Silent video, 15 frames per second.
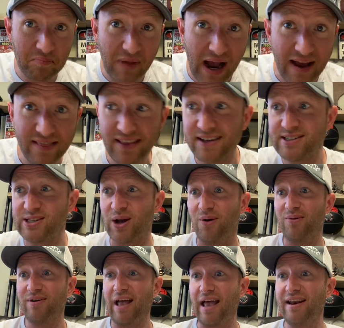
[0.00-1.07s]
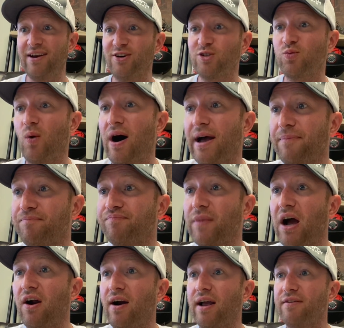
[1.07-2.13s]
I think so. And here's why.
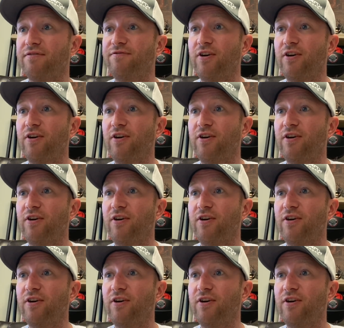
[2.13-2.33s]
All right,